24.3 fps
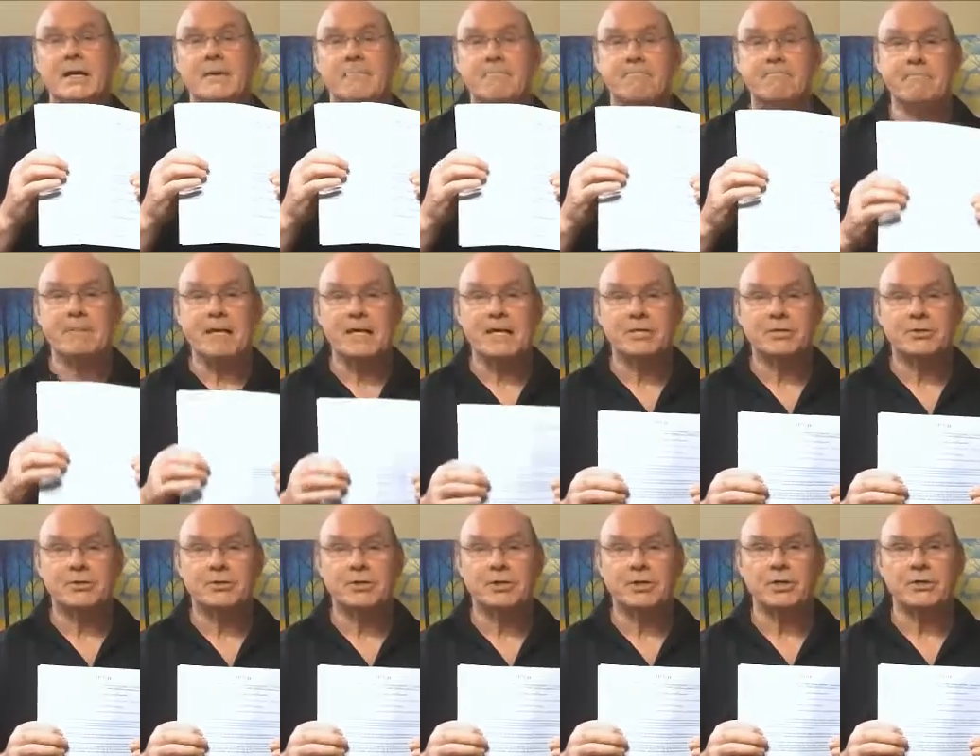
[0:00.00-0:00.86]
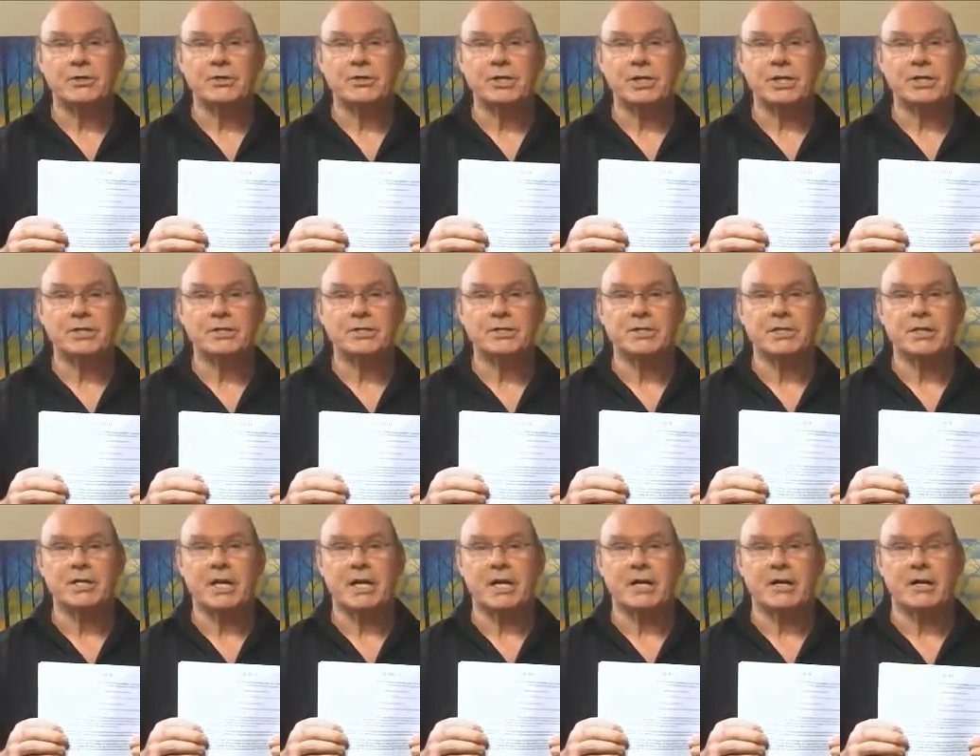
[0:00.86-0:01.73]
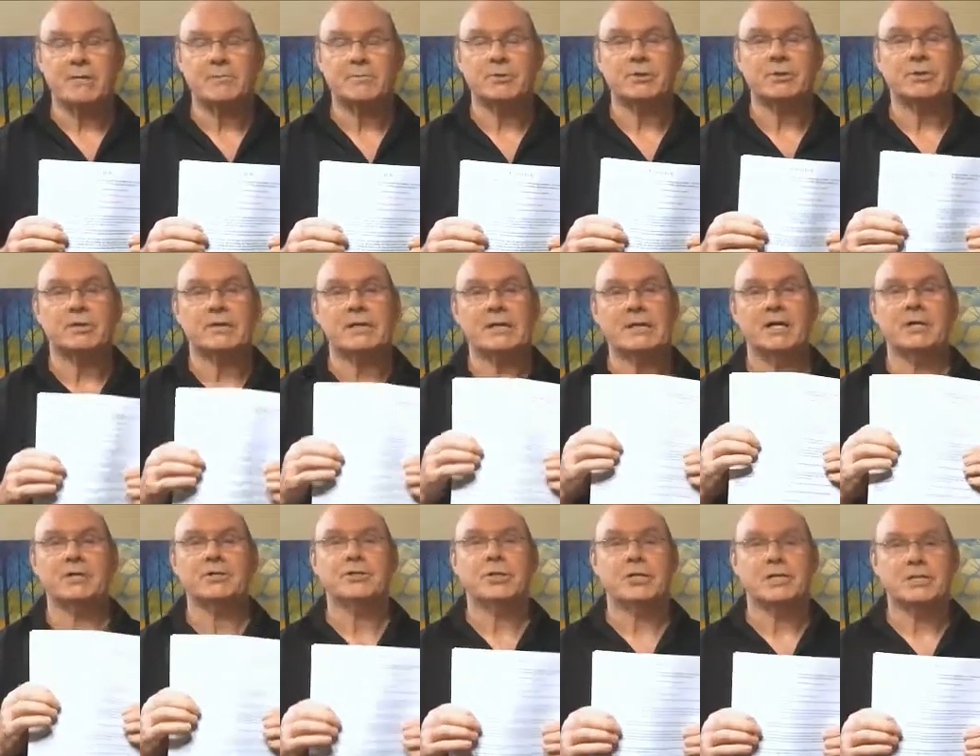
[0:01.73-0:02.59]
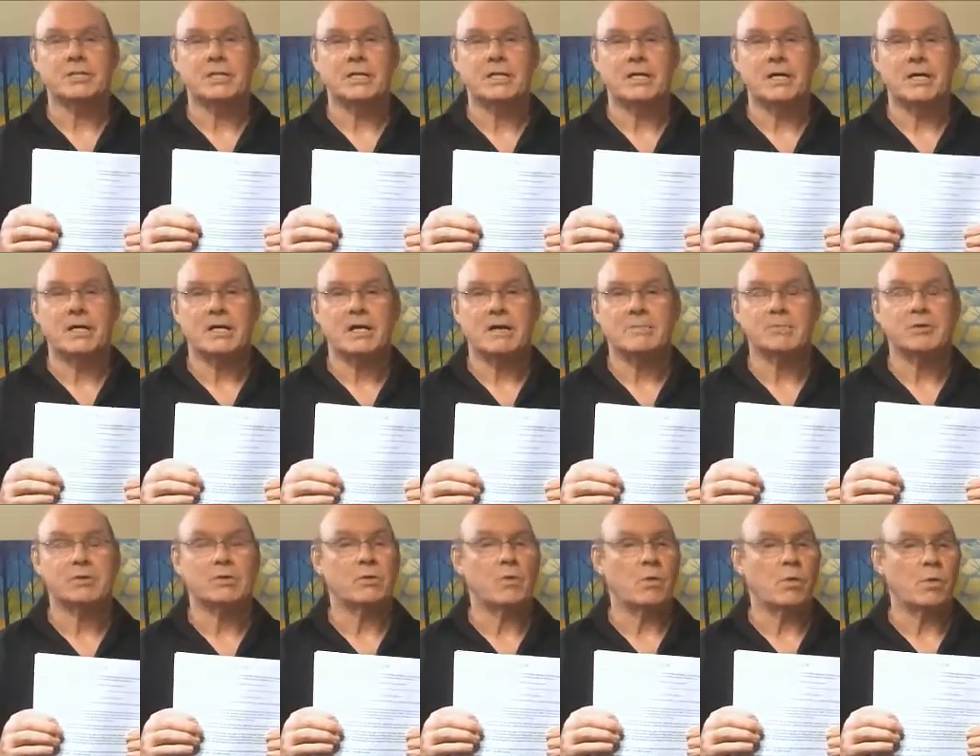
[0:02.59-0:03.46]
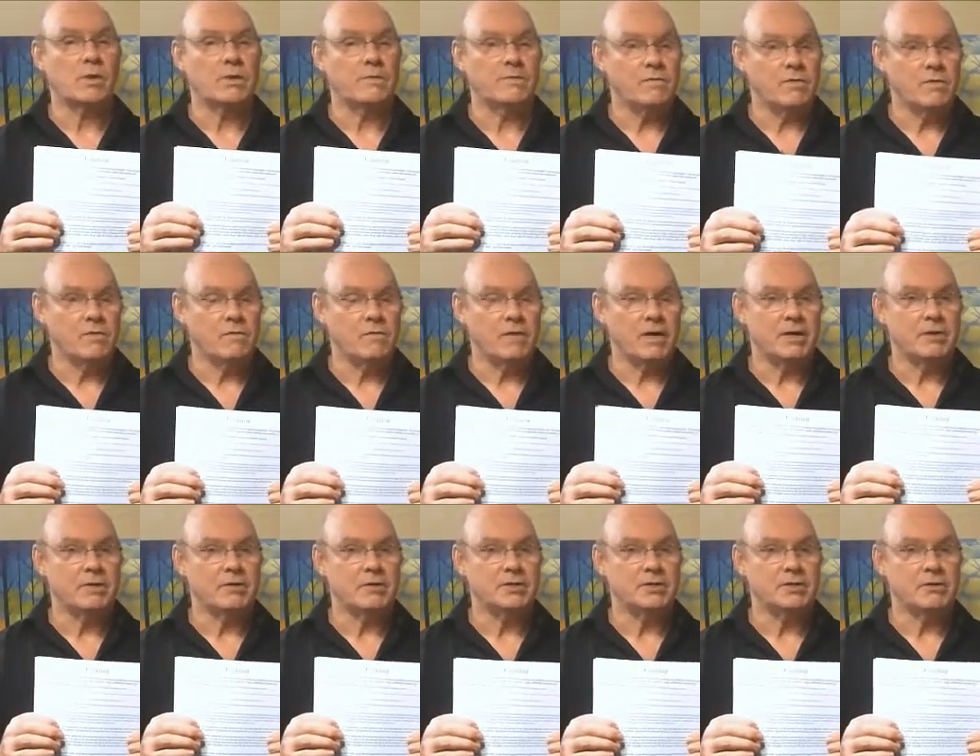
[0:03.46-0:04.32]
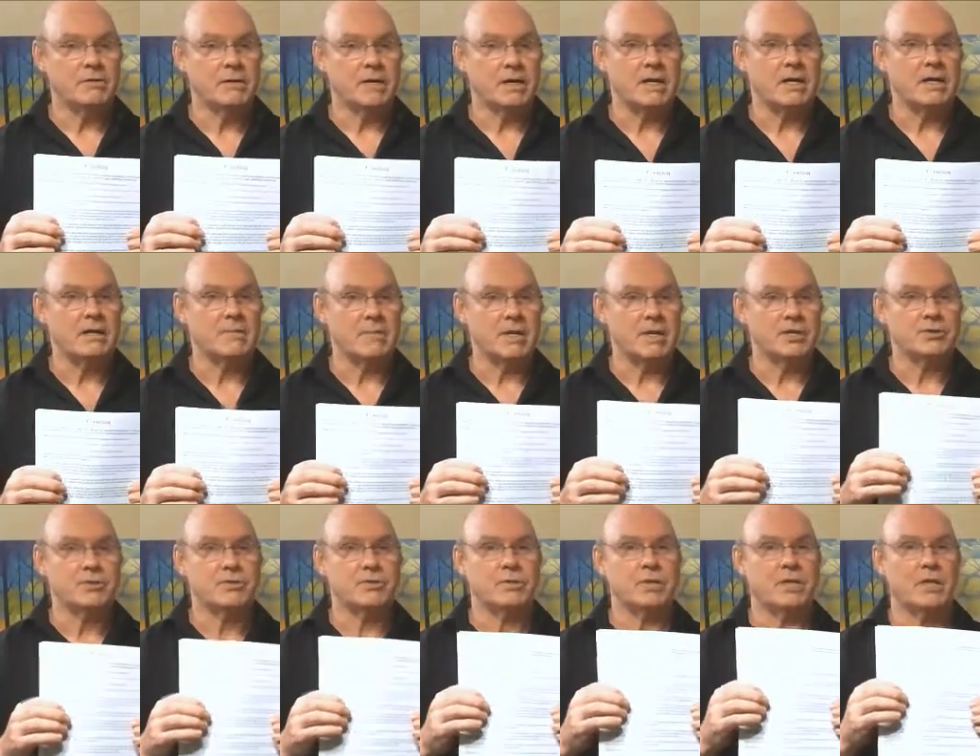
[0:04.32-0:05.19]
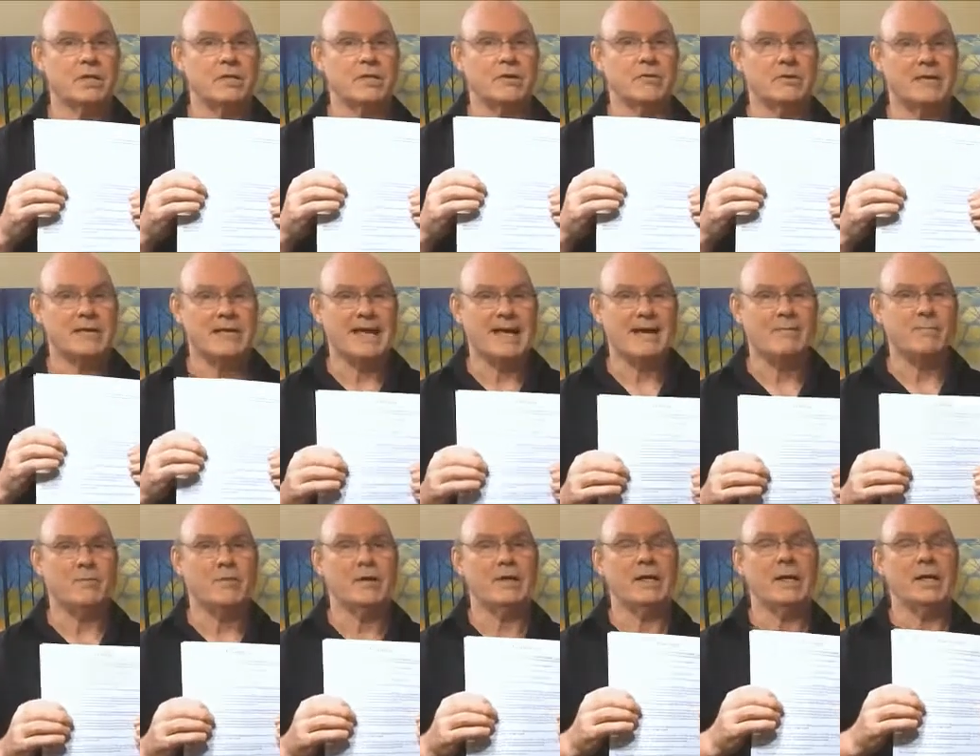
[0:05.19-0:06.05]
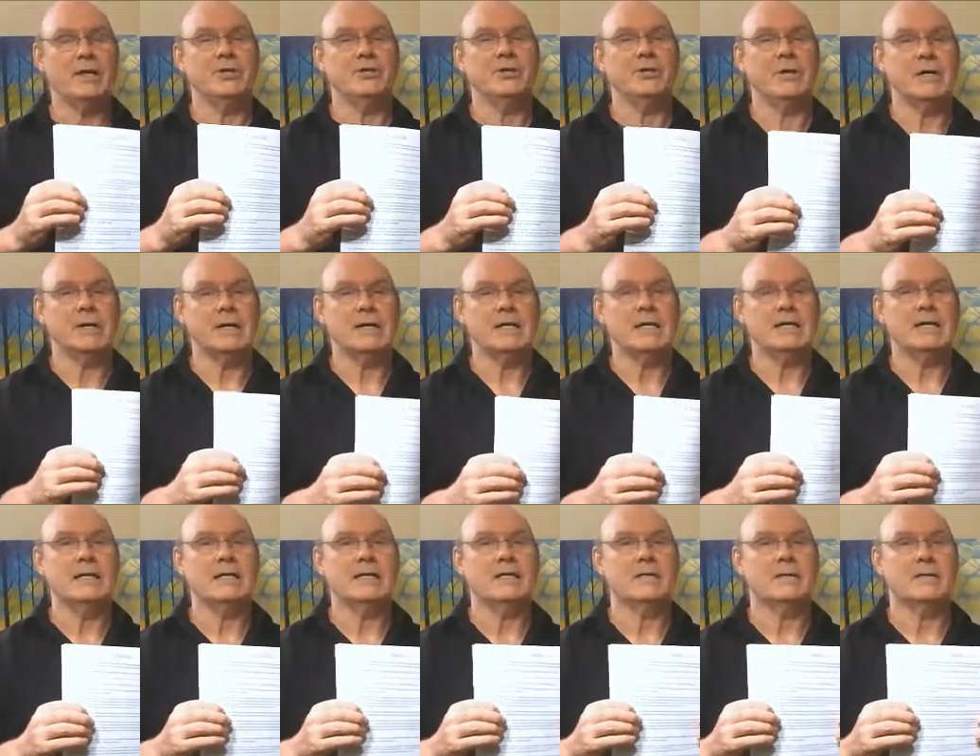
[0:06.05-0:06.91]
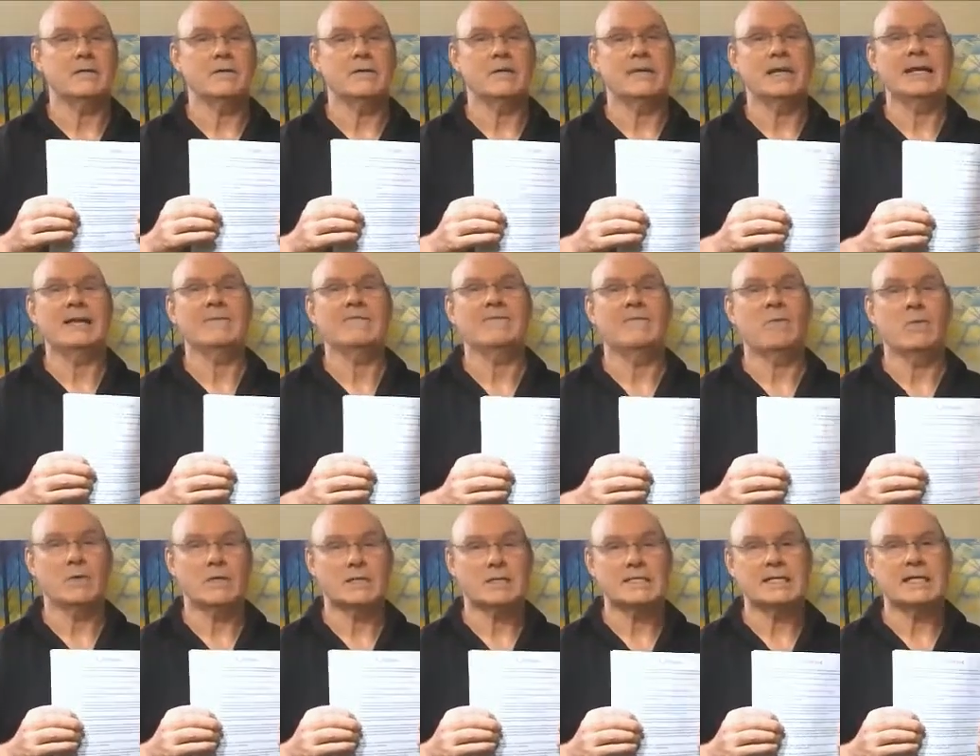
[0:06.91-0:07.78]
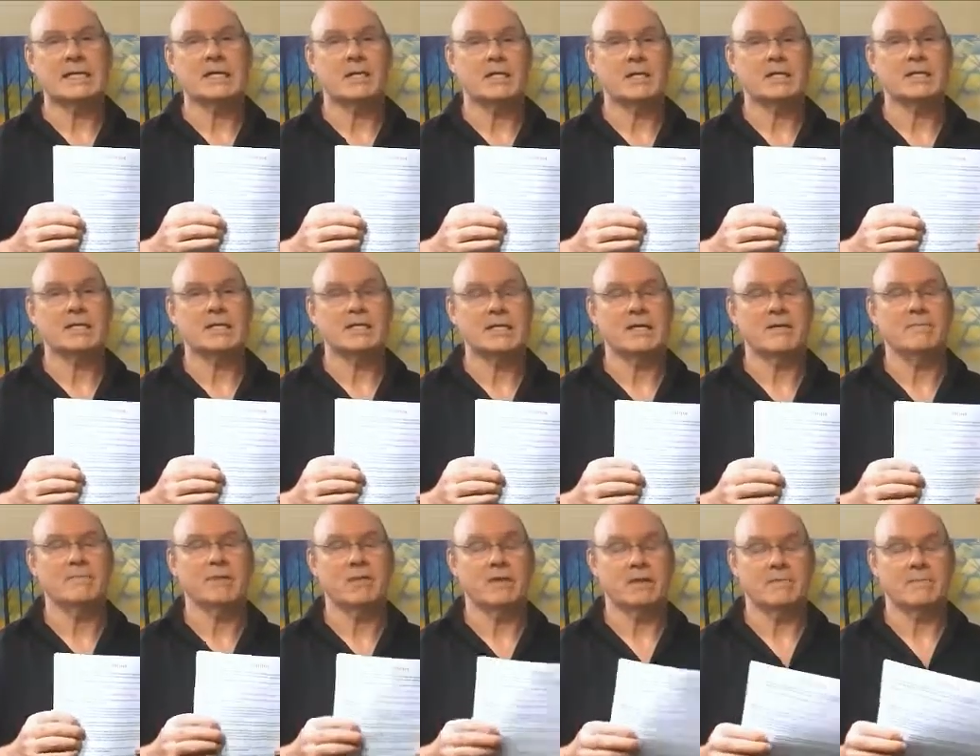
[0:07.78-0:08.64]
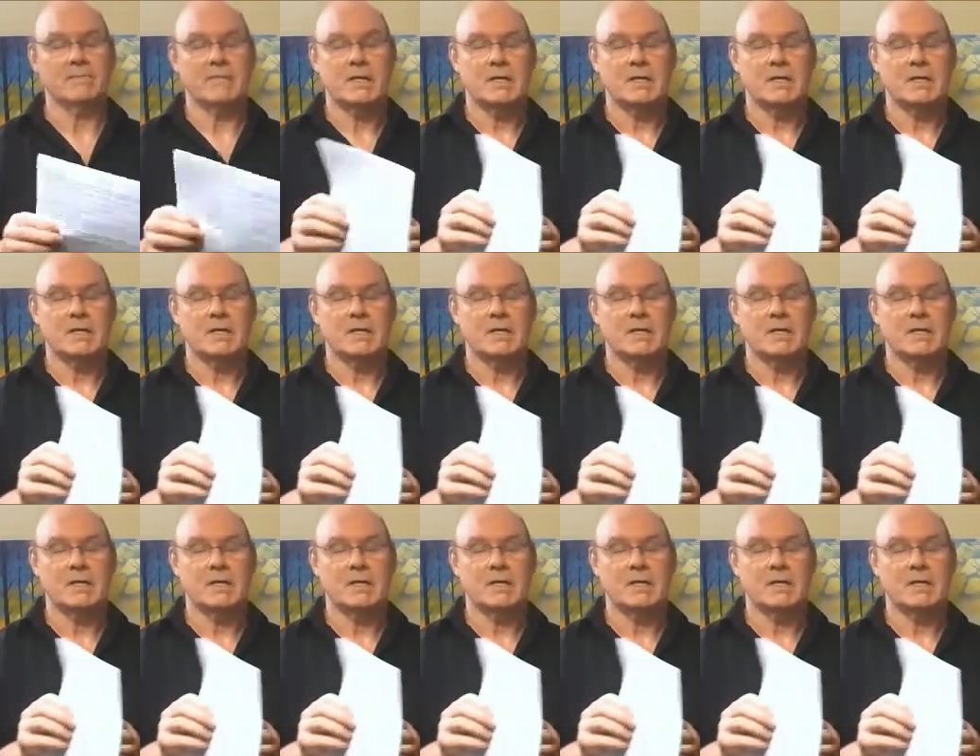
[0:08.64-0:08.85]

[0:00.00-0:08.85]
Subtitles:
make sure you change the diopter, adjust the diopter or the viewfinder to your eye to make sure that your camera and your eye are focusing on the same thing.